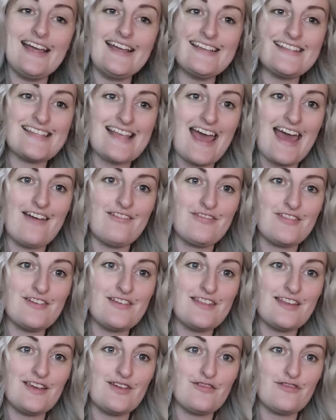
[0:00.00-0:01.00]
is
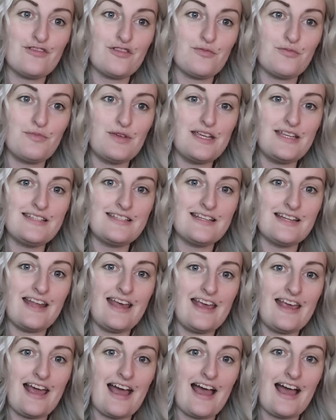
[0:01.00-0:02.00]
everything from me
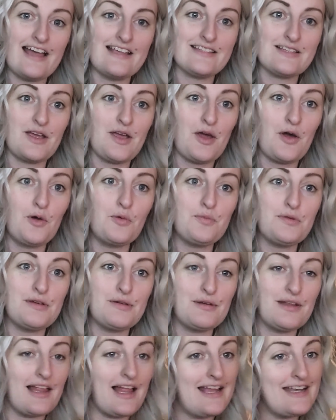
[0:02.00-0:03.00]
today, guys. I hope
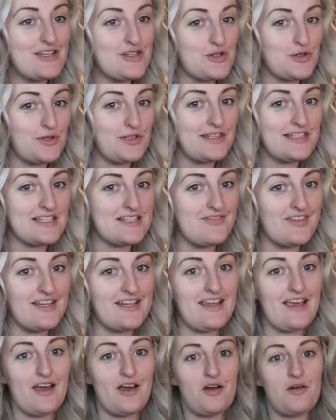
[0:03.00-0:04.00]
you enjoyed this
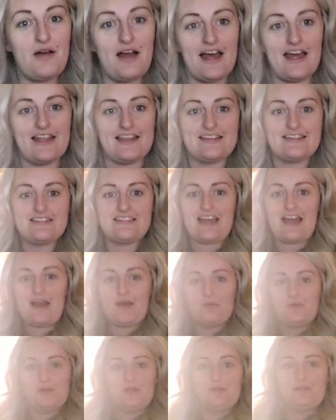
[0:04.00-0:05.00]
video and I
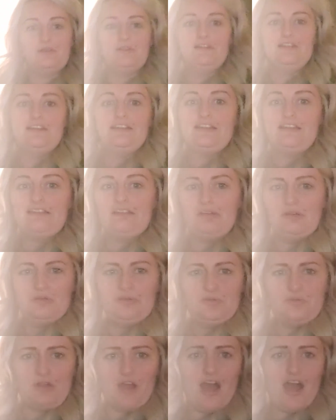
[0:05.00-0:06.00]
will,
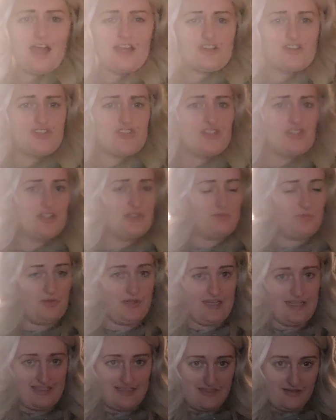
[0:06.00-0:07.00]
oh gosh, we
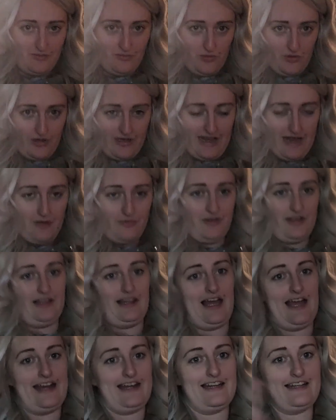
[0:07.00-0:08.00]
need to work out the
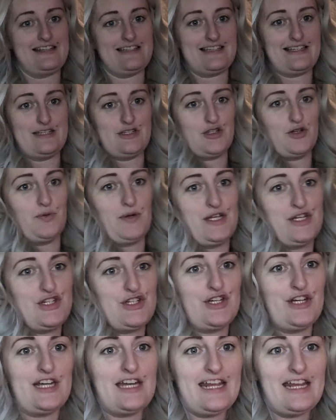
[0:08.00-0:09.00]
lighting
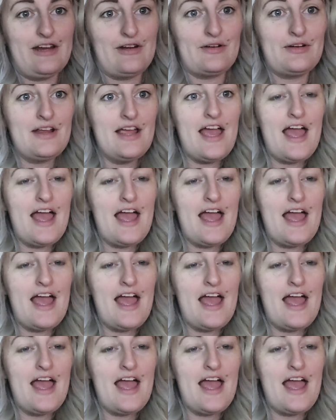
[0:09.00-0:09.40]
situation in here.